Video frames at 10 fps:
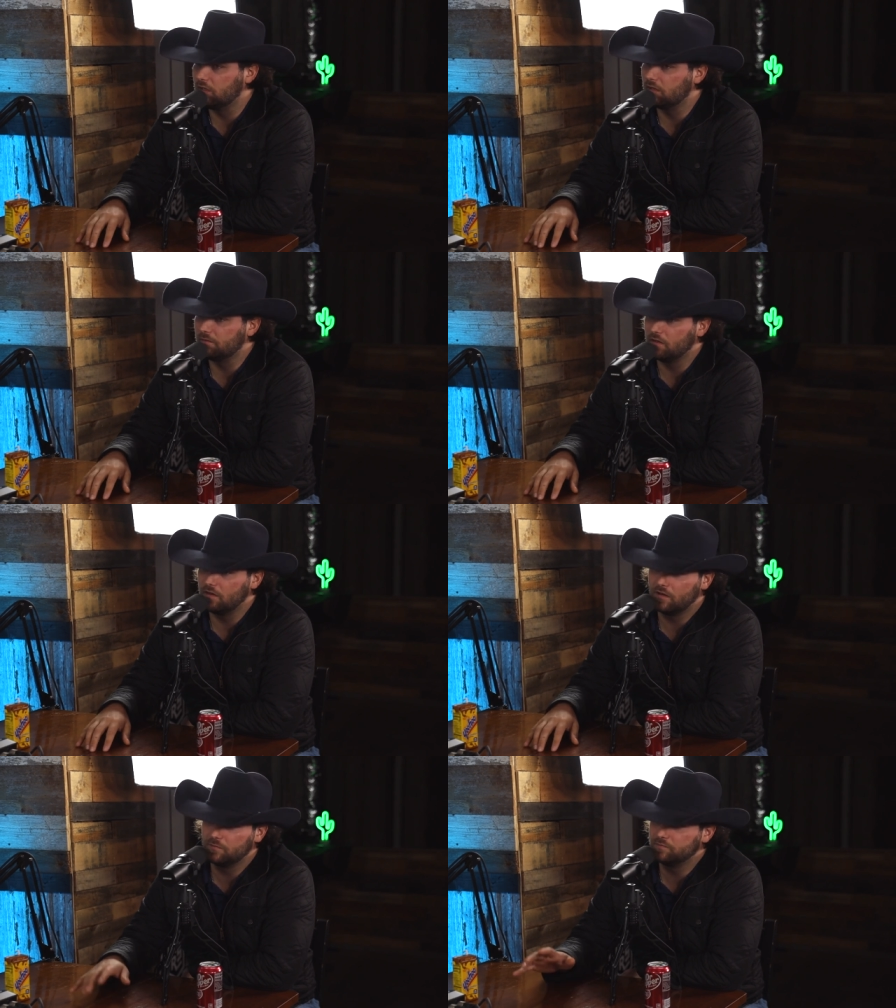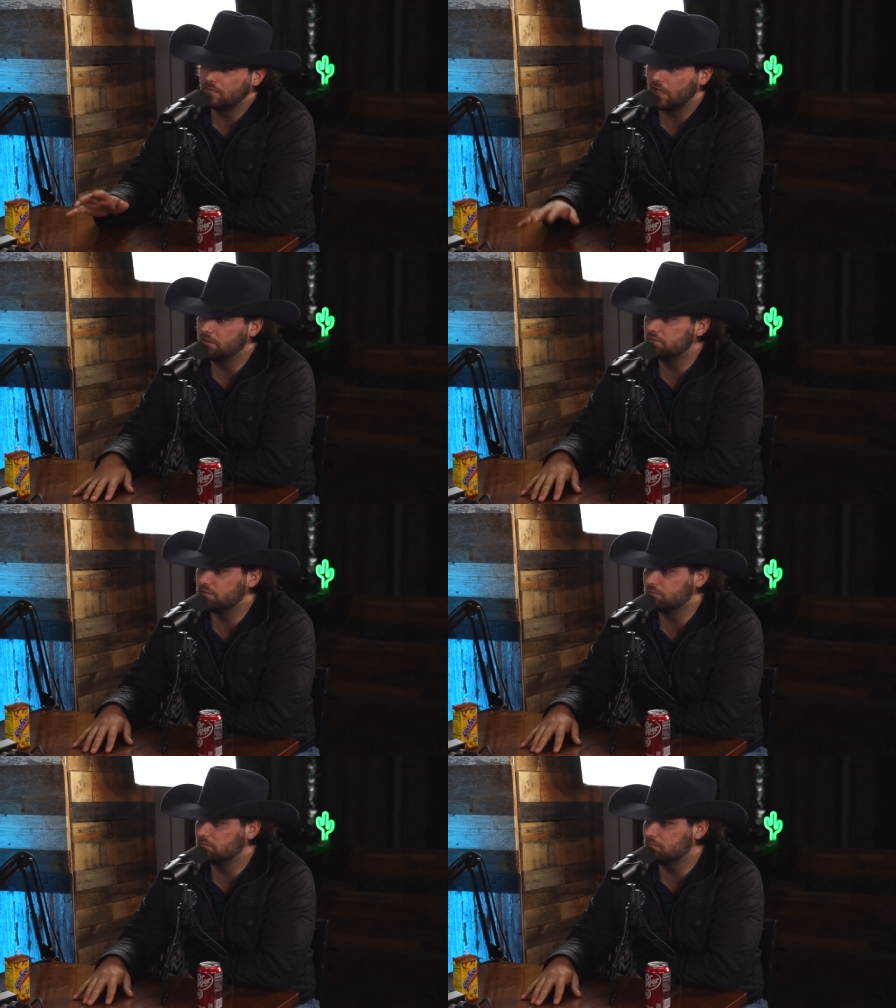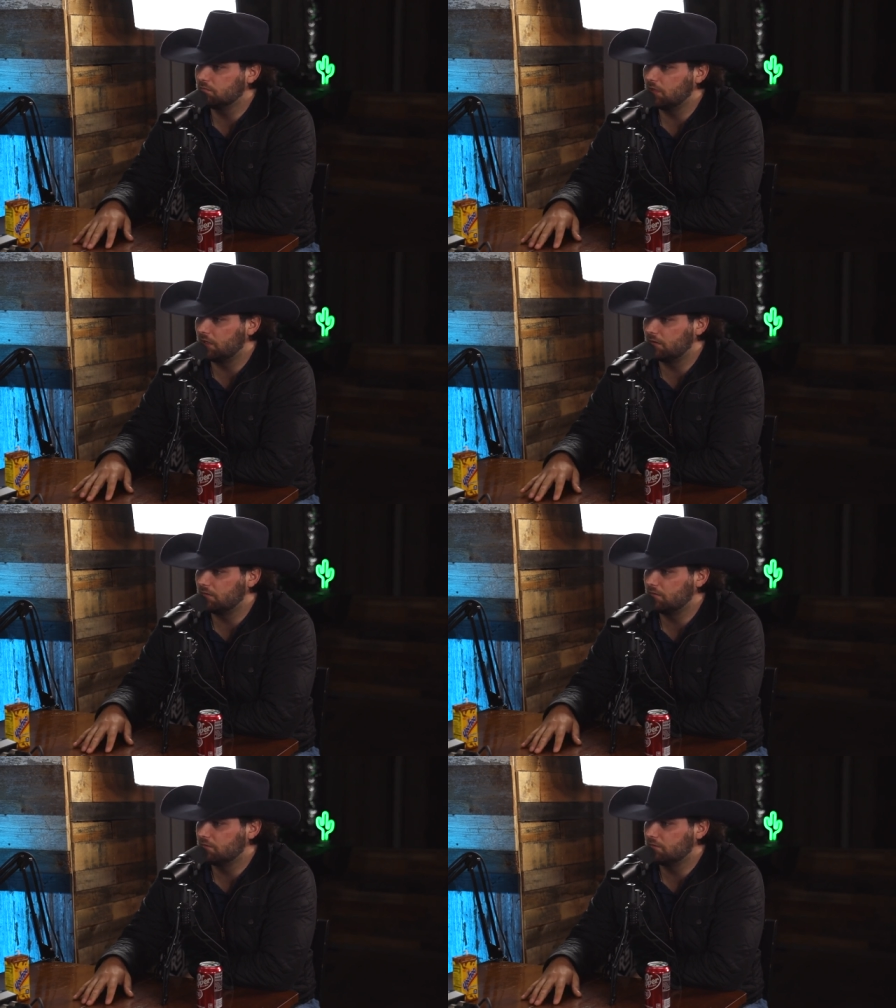and look, you know, and, and